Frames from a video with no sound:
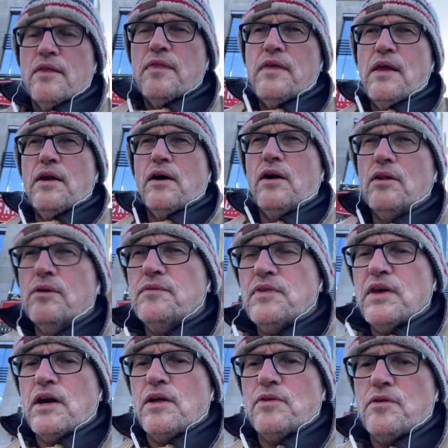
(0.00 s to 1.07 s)
than all of
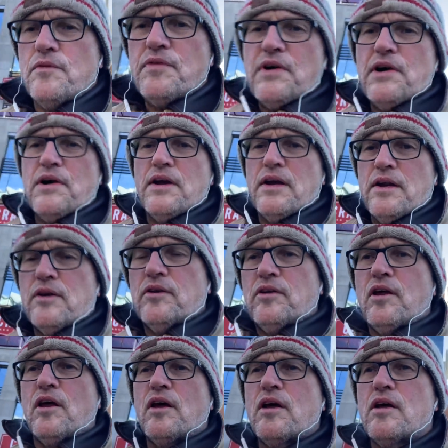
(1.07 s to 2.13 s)
the other variants.